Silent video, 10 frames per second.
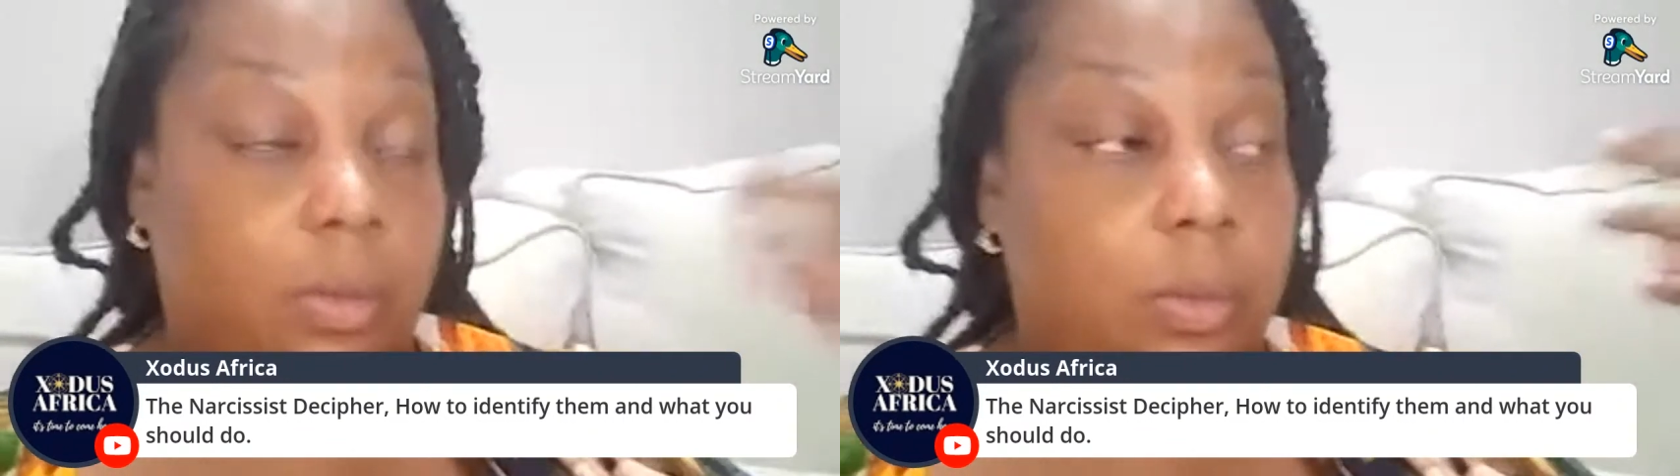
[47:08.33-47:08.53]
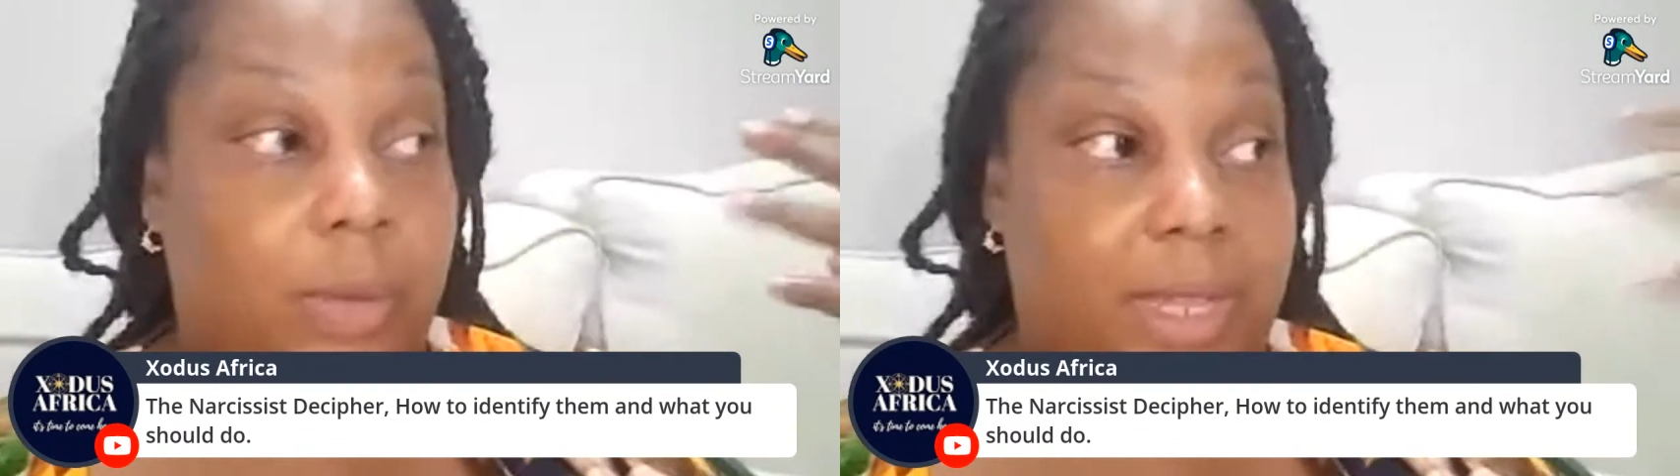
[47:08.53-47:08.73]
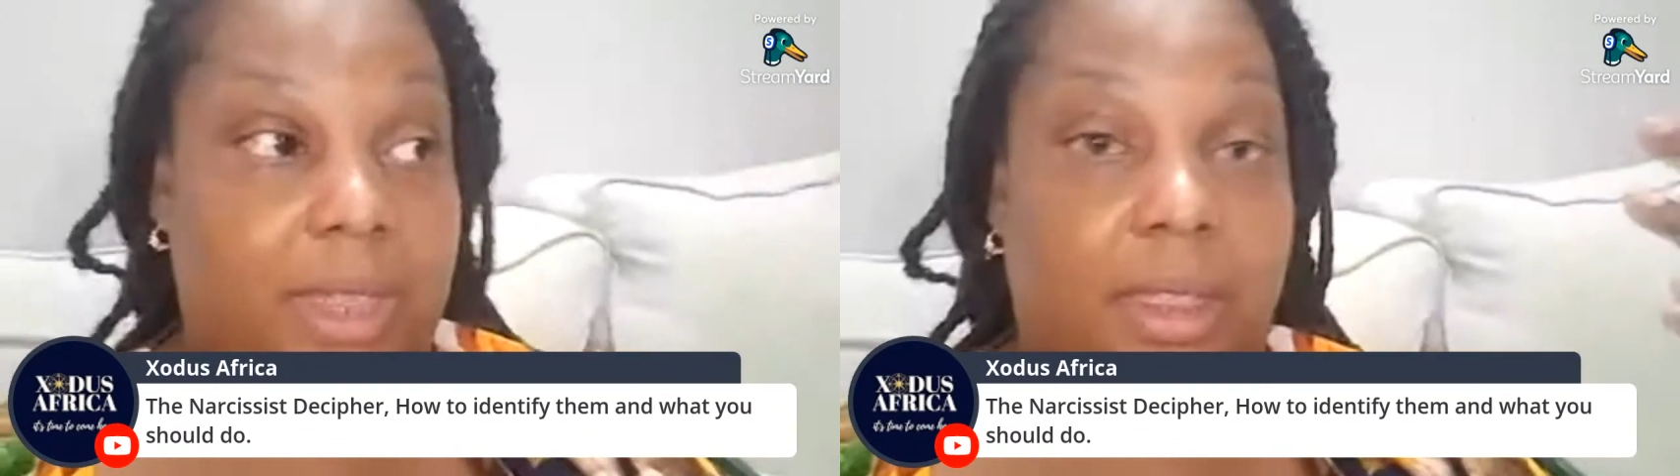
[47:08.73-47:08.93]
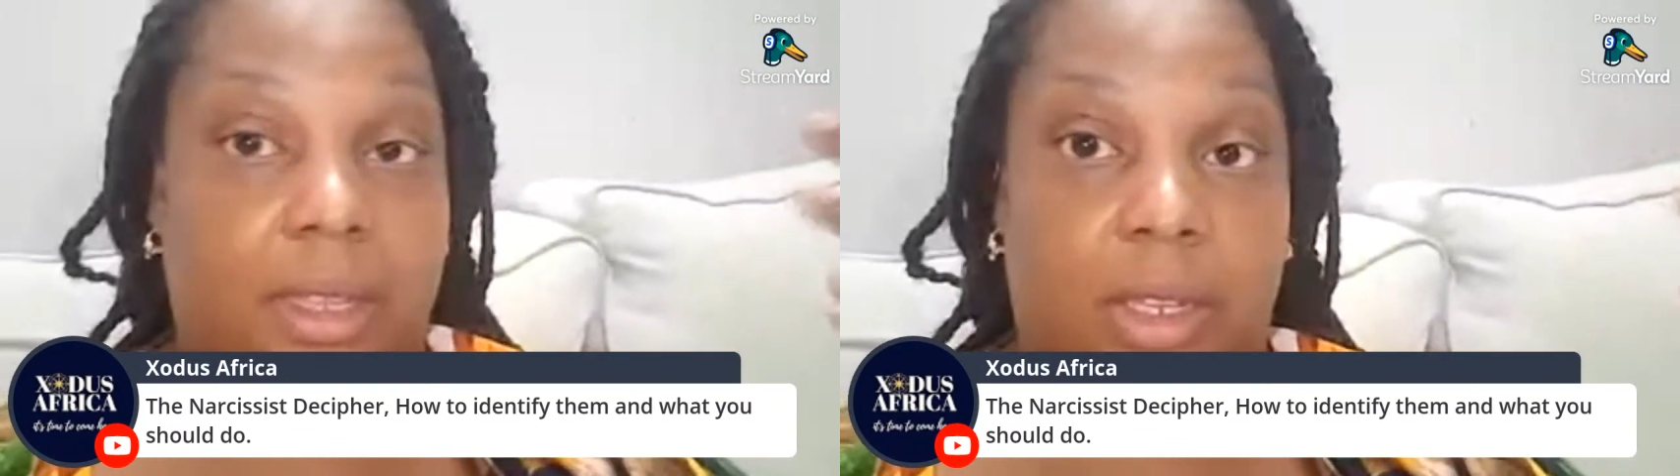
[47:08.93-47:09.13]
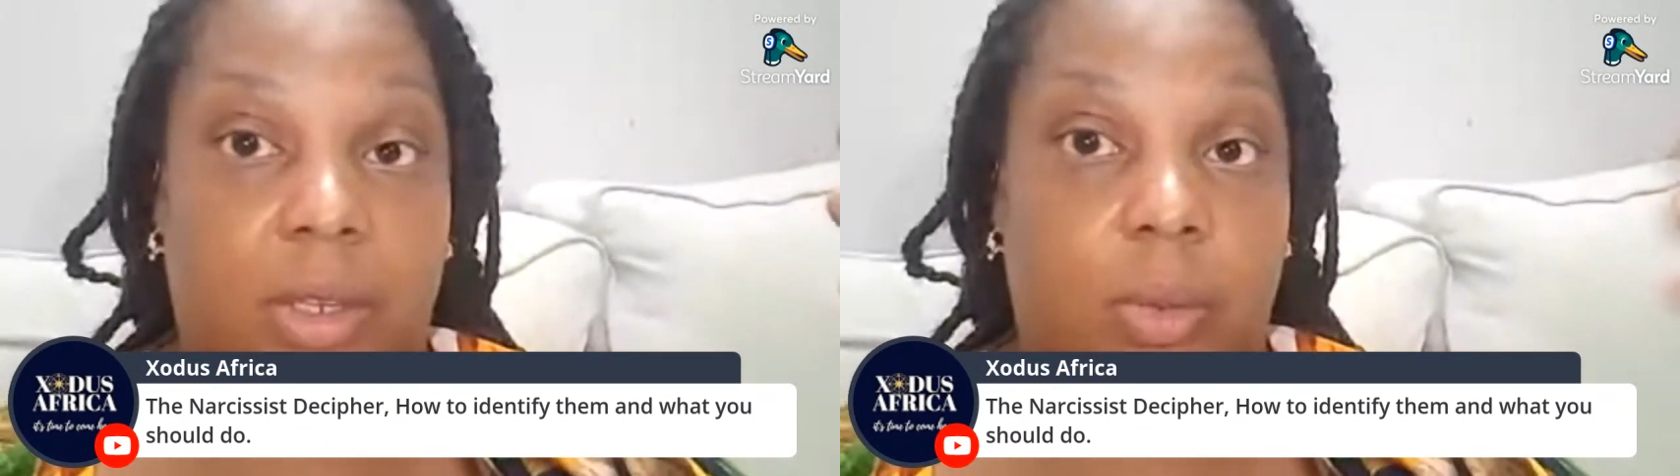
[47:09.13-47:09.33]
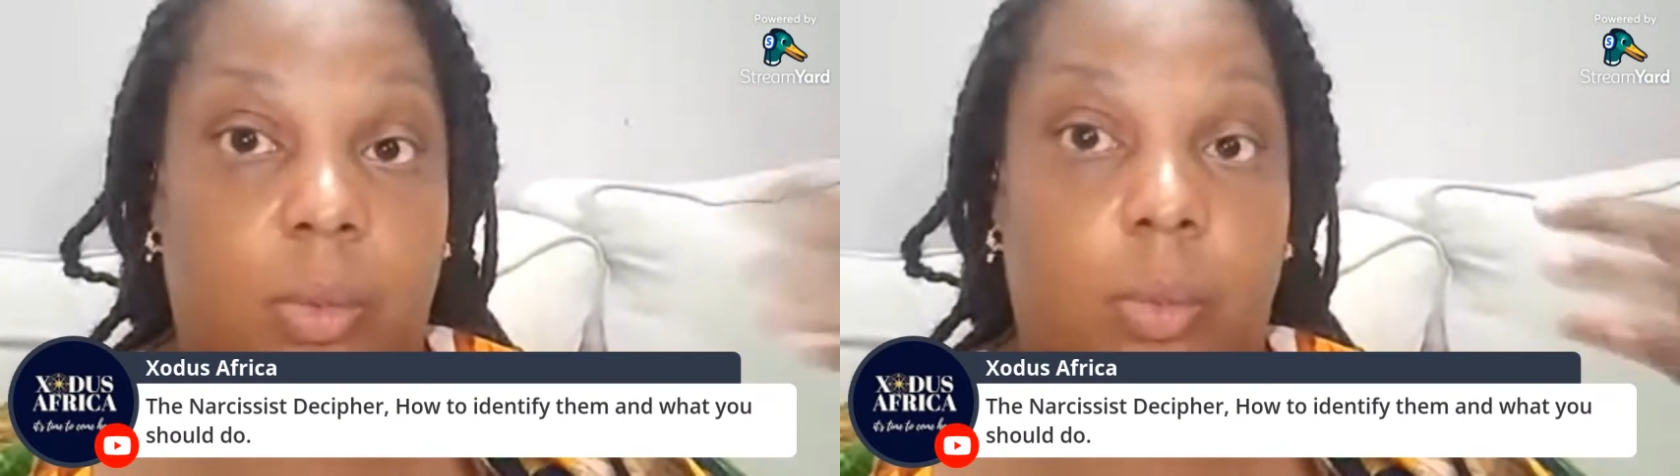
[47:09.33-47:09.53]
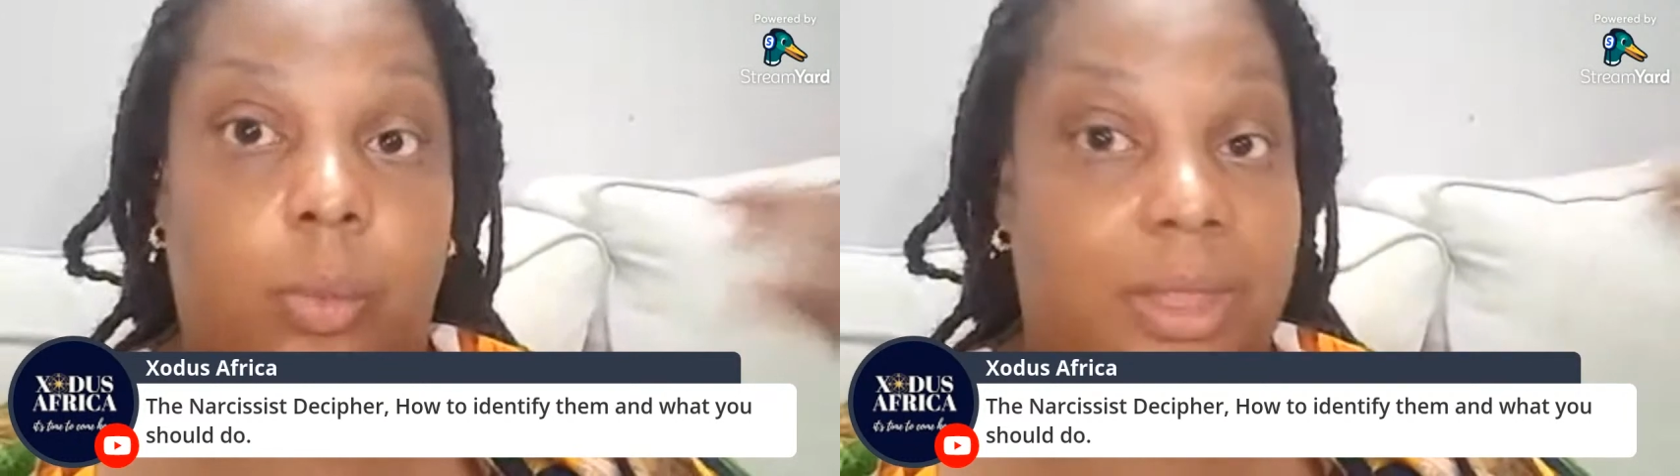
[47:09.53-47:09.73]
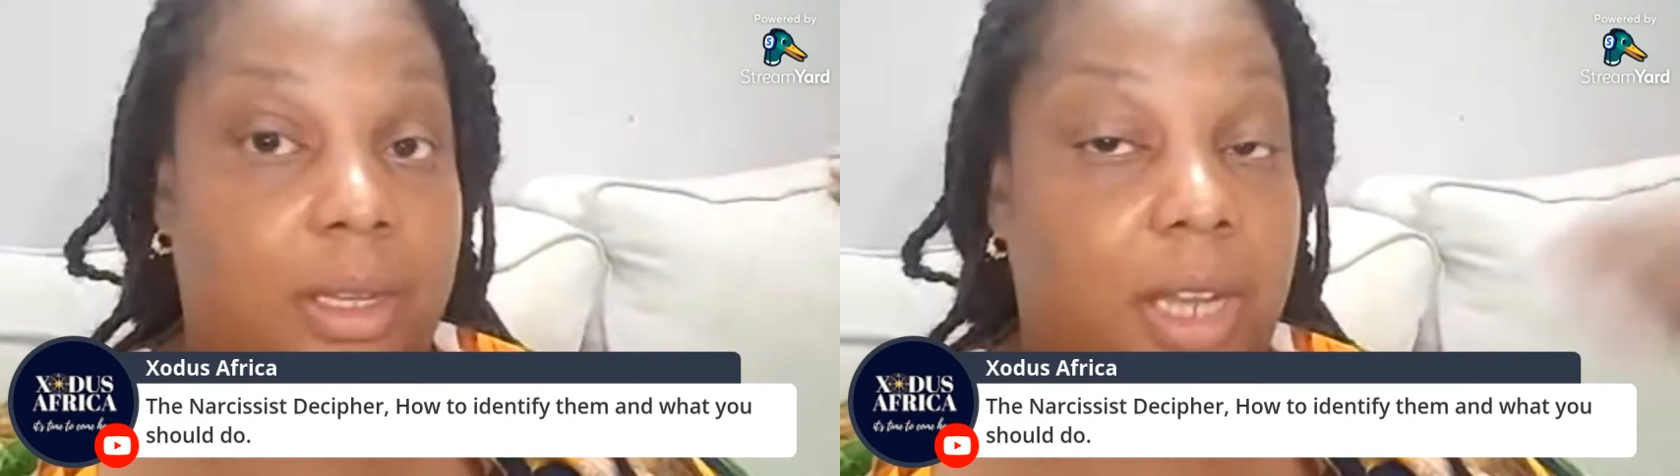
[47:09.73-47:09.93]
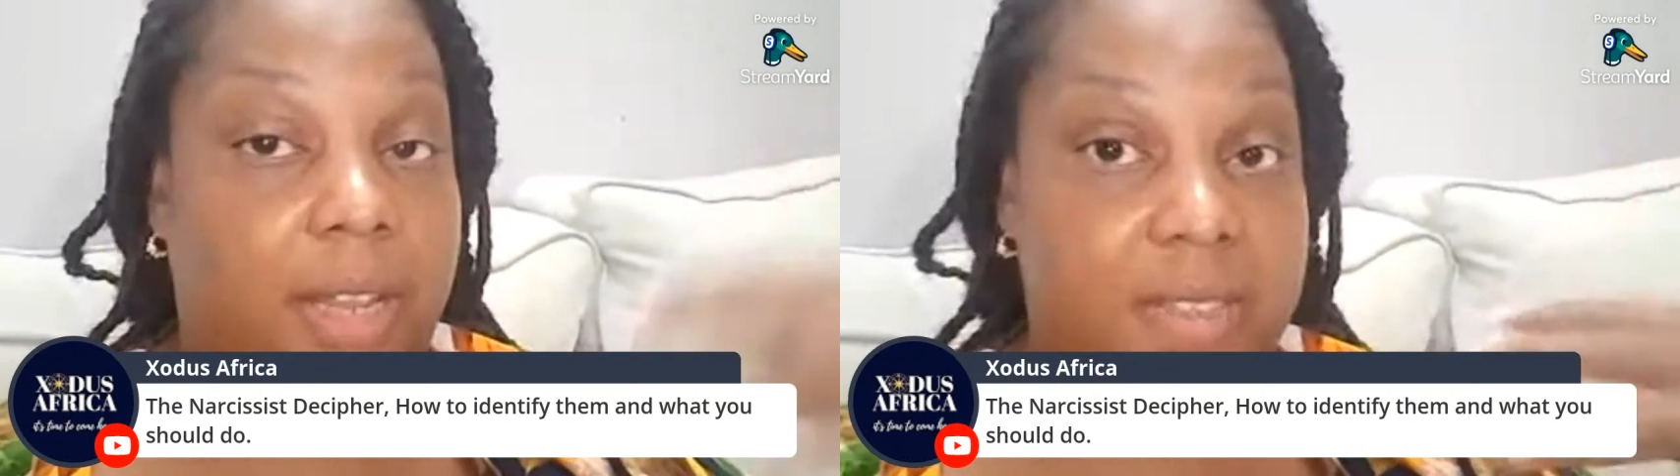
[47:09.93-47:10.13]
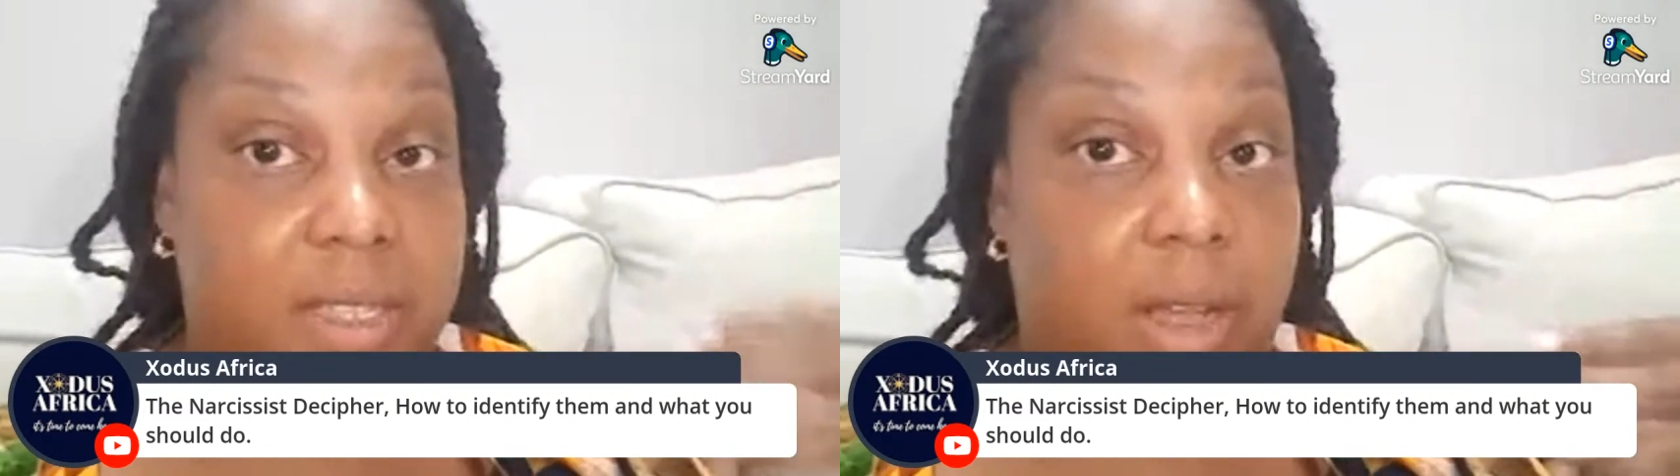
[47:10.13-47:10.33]
with you with
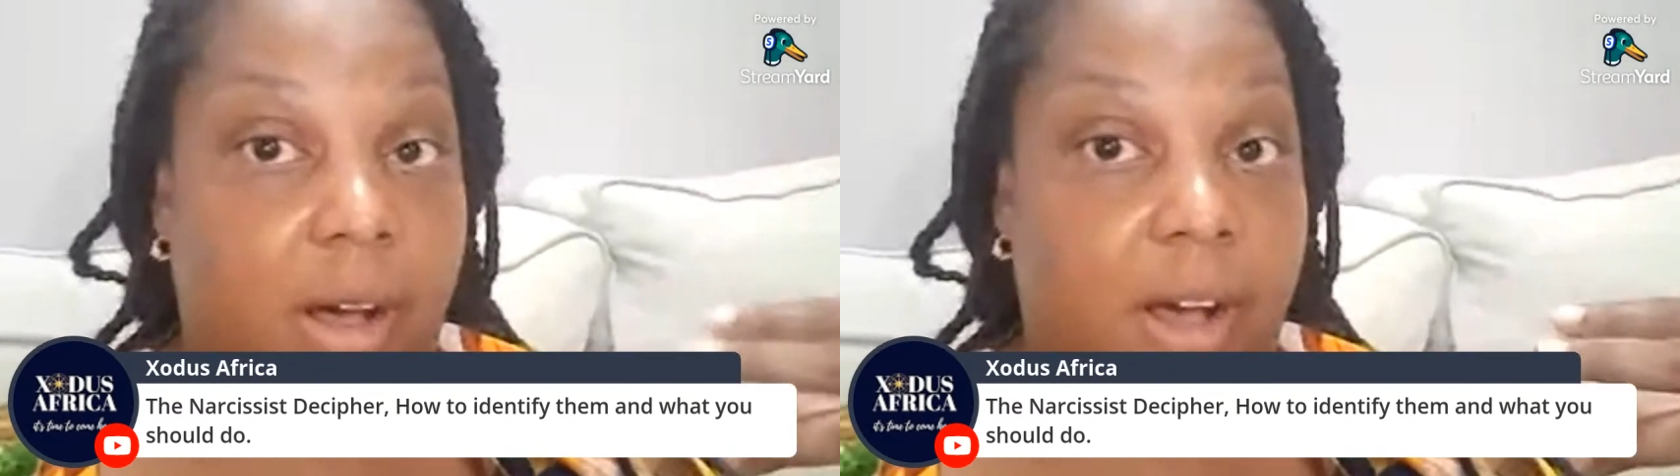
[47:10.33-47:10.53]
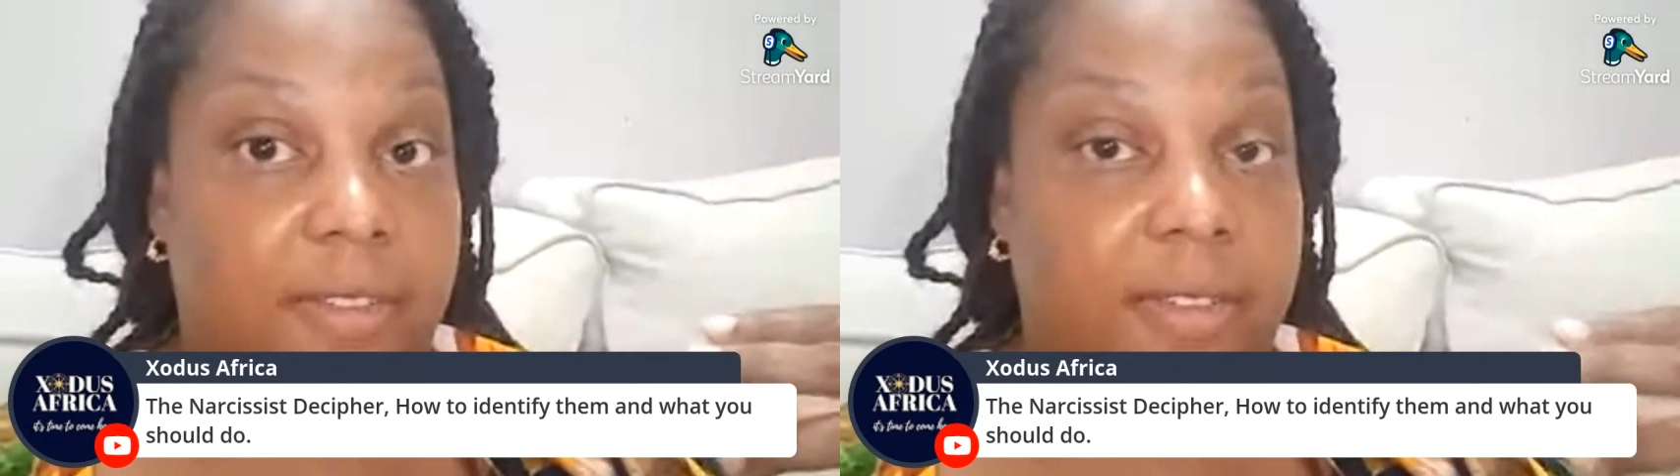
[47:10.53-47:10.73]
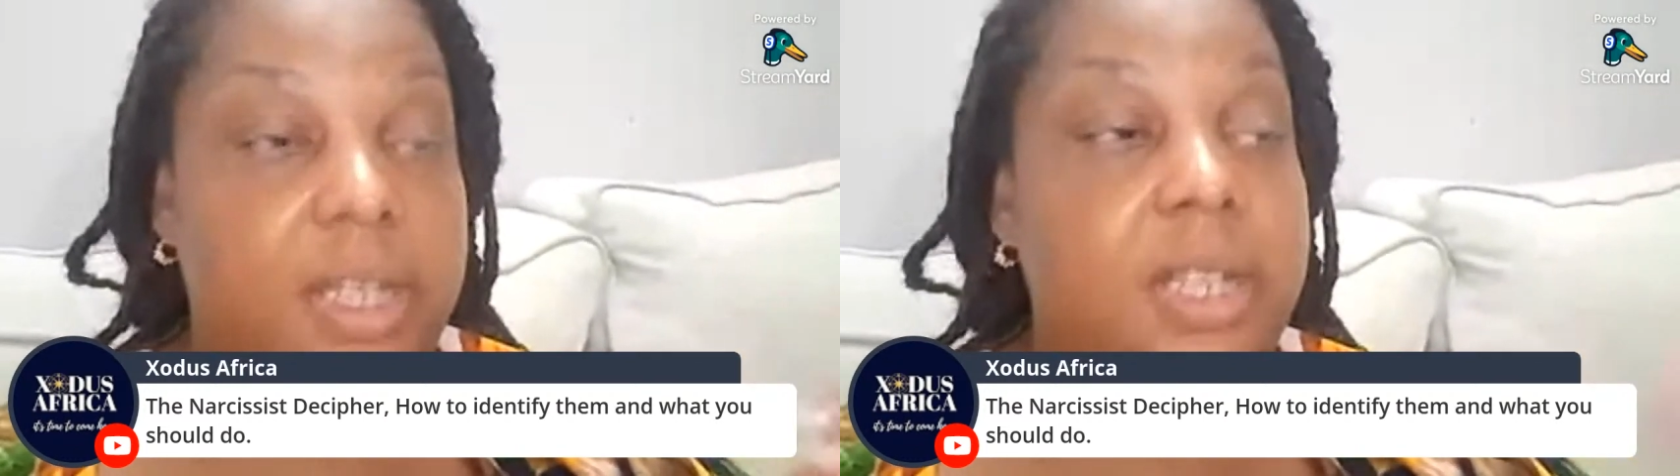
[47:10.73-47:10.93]
gloves off.